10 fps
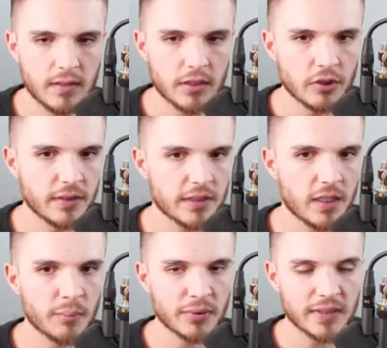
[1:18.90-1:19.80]
it's
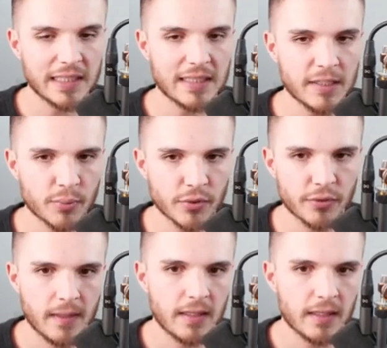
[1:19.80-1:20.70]
completely
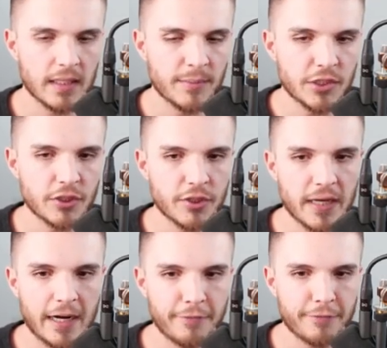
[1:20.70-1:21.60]
proven. Let me show you how
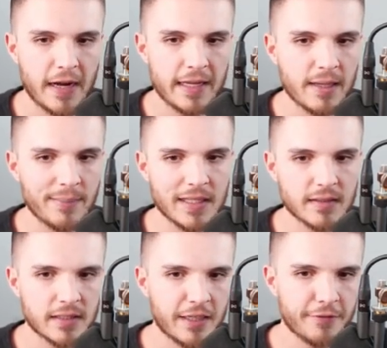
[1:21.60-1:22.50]
to find them
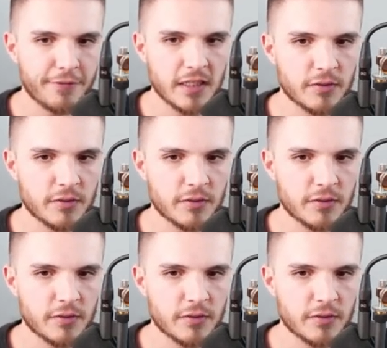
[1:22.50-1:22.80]
inside a Facebook